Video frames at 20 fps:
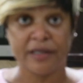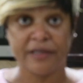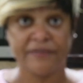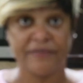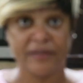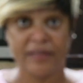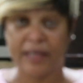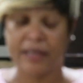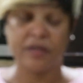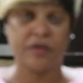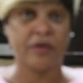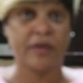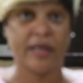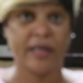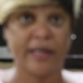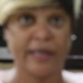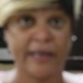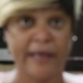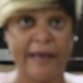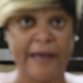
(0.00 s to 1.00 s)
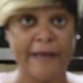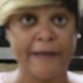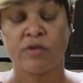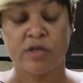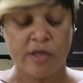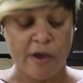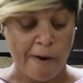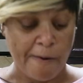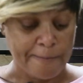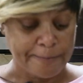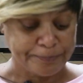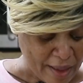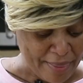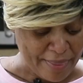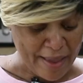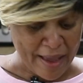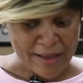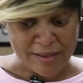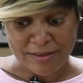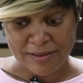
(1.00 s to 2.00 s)
the oven like you can a cake. So
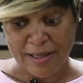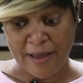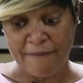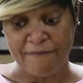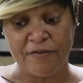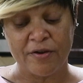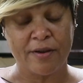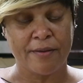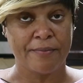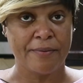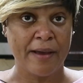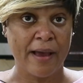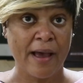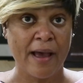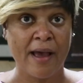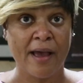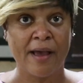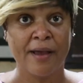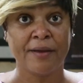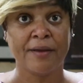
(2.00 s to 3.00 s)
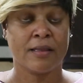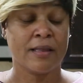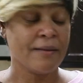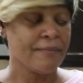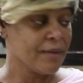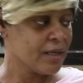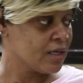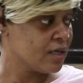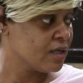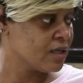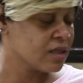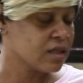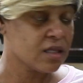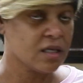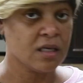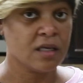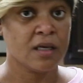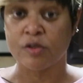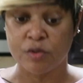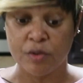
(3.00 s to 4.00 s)
that's that for the pie. Let me get
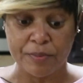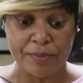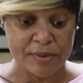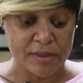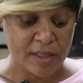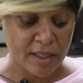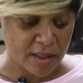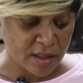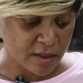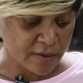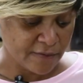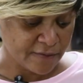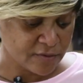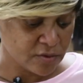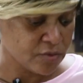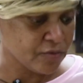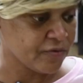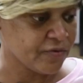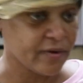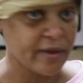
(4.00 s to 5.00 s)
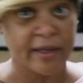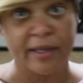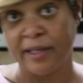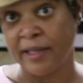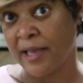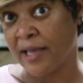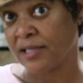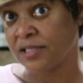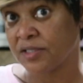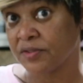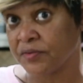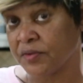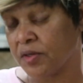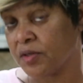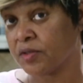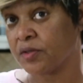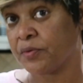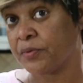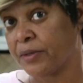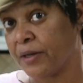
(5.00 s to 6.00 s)
the sweet potato souffle
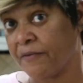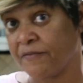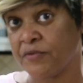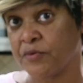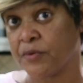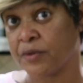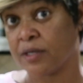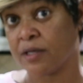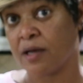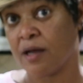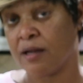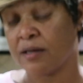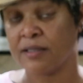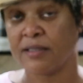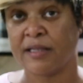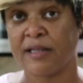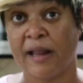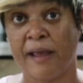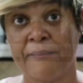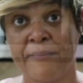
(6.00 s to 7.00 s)
casserole or whatever you want to call it that